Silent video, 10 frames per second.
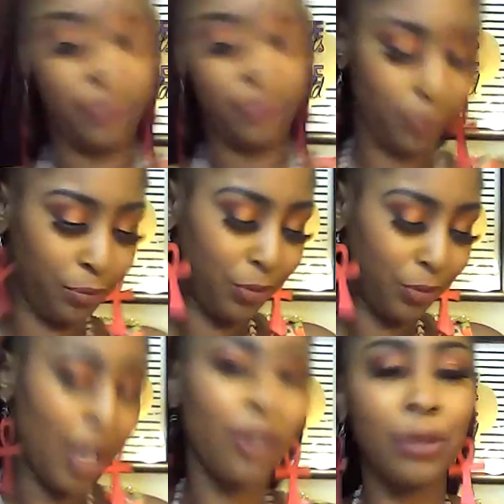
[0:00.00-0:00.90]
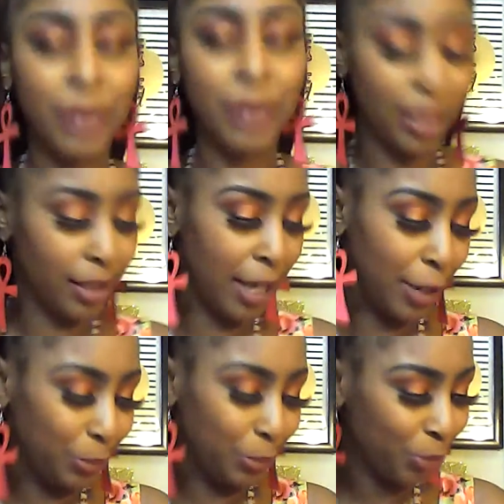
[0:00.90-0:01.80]
I know I'm silly now.
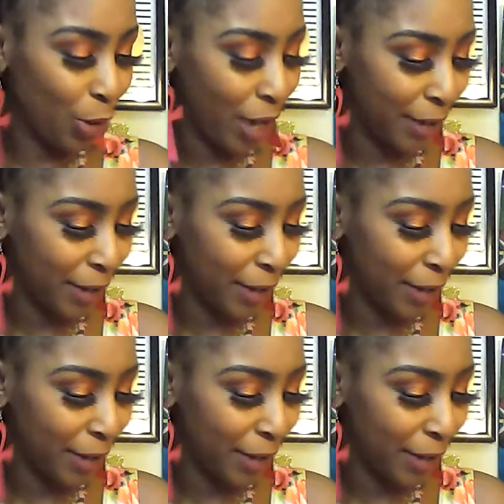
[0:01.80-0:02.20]
Okay?